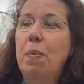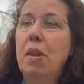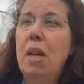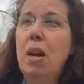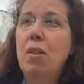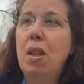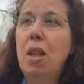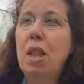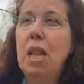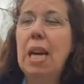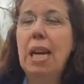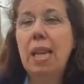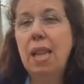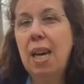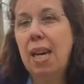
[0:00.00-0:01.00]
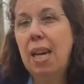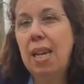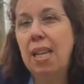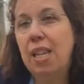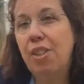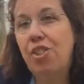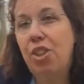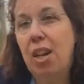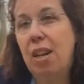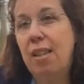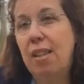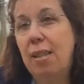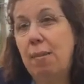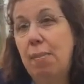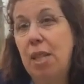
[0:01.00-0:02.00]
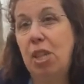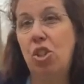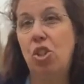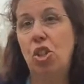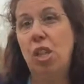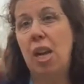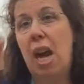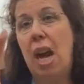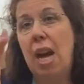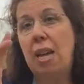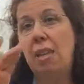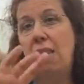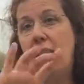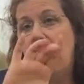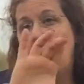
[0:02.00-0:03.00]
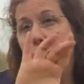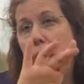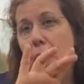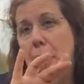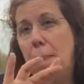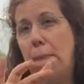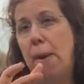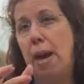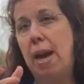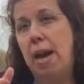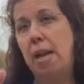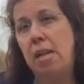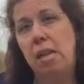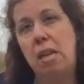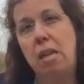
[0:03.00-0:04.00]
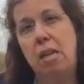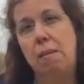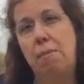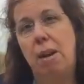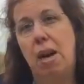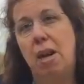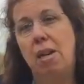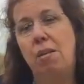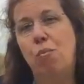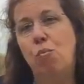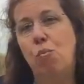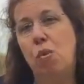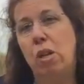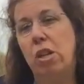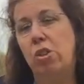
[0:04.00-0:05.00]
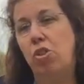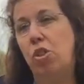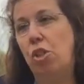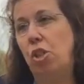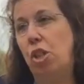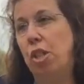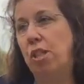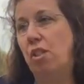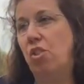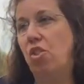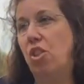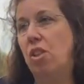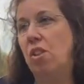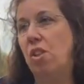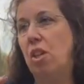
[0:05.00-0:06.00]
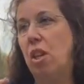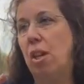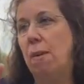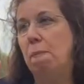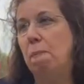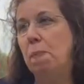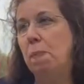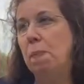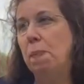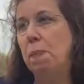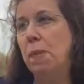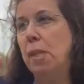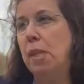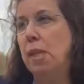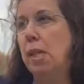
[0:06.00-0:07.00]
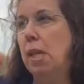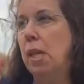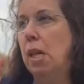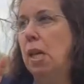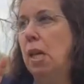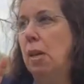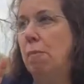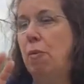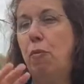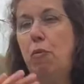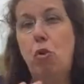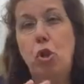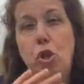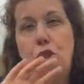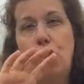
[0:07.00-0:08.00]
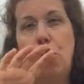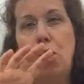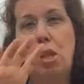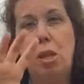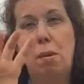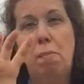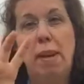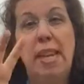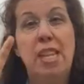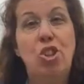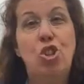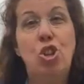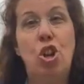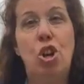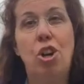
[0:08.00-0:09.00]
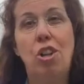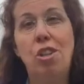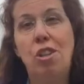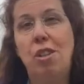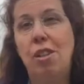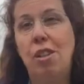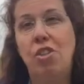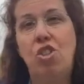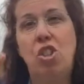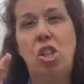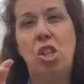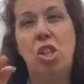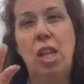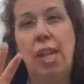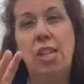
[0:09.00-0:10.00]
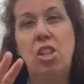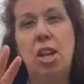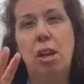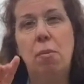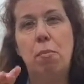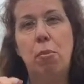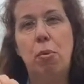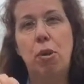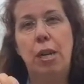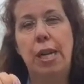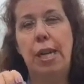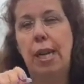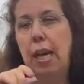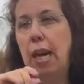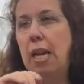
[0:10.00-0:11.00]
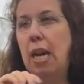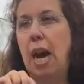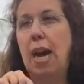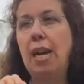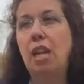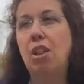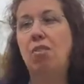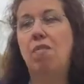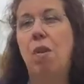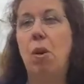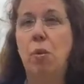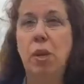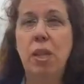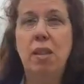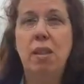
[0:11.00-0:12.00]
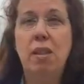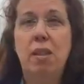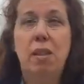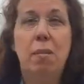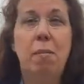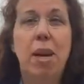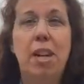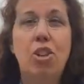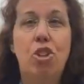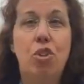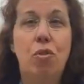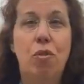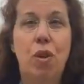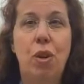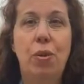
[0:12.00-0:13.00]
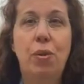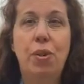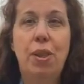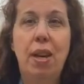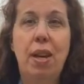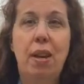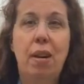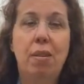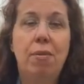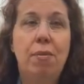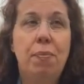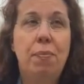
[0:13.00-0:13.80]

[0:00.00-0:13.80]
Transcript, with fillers: Now the length I can adjust because she has like a, a band on the bottom where it's just uh, before you start the main chart, it's just like checkerboardy and I could throw in some extra rows there.